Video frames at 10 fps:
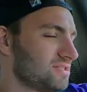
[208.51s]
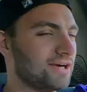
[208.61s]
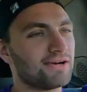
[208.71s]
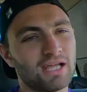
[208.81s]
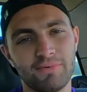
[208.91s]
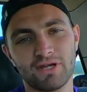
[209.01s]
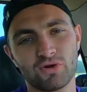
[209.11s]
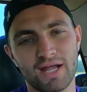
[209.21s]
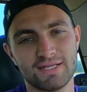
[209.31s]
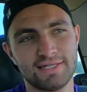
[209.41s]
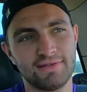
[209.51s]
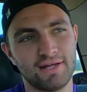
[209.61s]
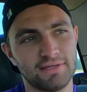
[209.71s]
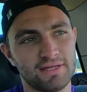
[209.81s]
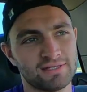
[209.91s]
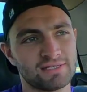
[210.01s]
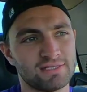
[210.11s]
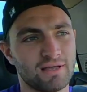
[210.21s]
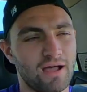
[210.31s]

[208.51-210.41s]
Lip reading: Jared gave me a great deal on this.